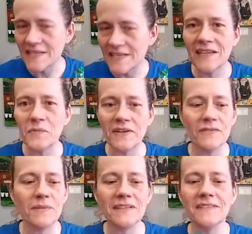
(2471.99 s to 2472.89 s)
and what
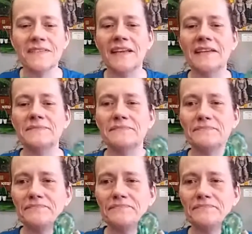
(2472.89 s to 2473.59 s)
everybody's saying.